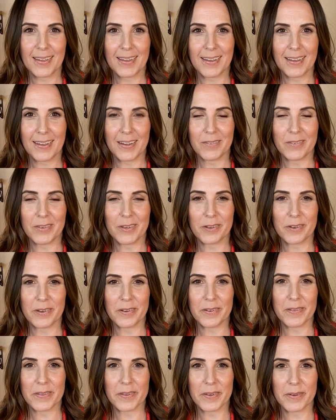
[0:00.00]
I would agree
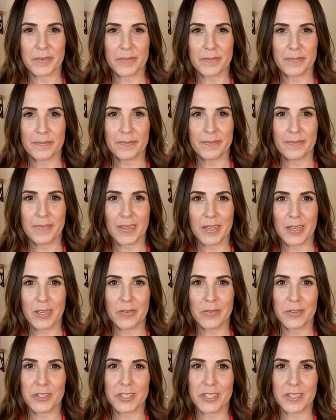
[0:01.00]
with you. Thank you
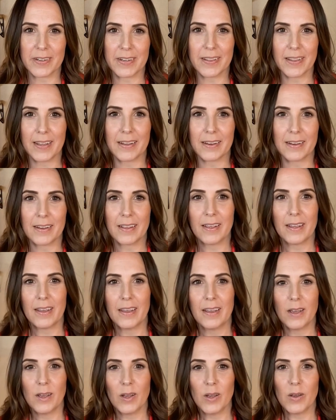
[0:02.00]
for sharing that.
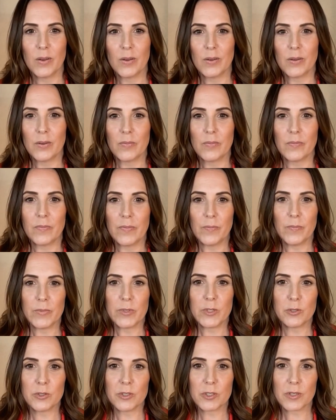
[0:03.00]

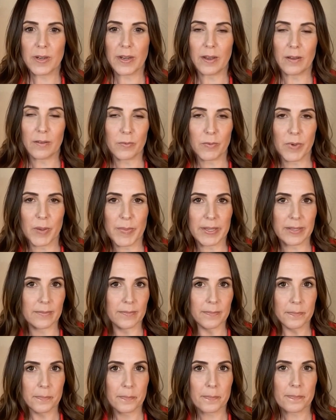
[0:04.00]
Choose your health,
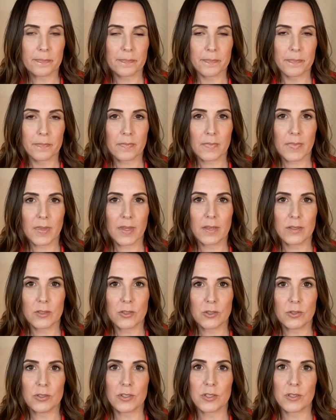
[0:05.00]
women.
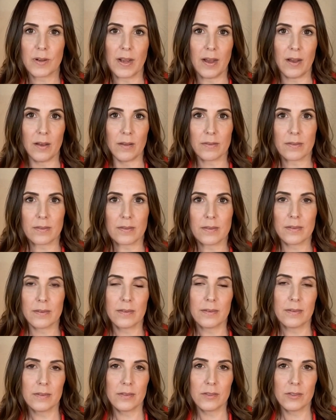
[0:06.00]
Choose your health.
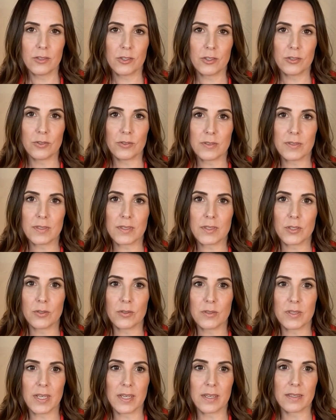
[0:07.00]
Choose to
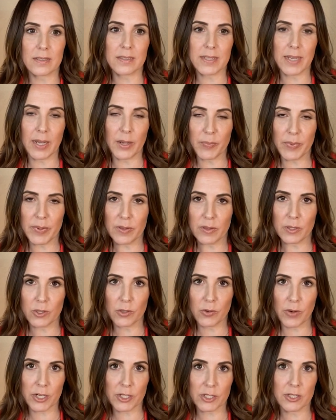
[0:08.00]
take a step in the
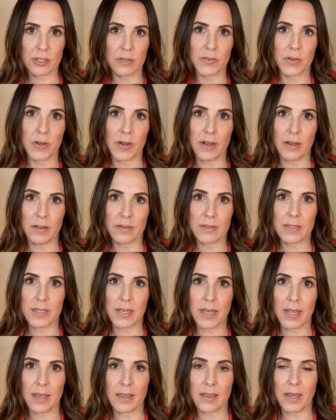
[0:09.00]
direction of your health
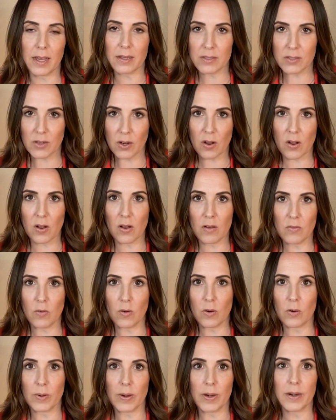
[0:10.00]
today. That is our call
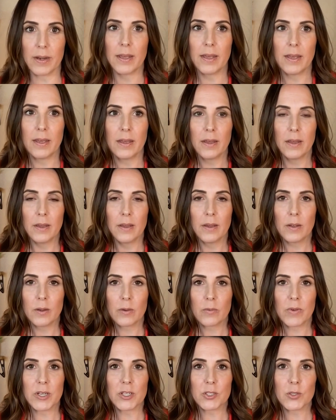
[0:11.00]
forward.
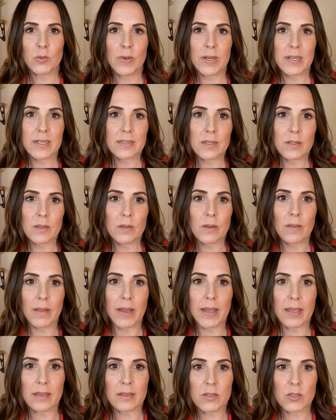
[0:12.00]
Rachel, what does it look
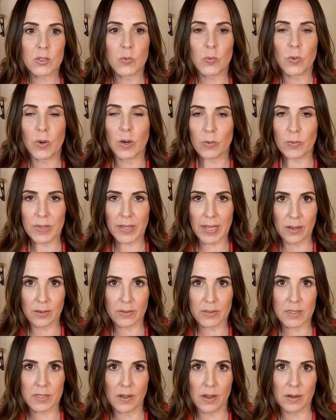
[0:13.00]
like to work with
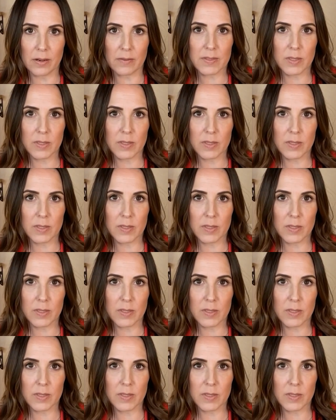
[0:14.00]
Halcyon? If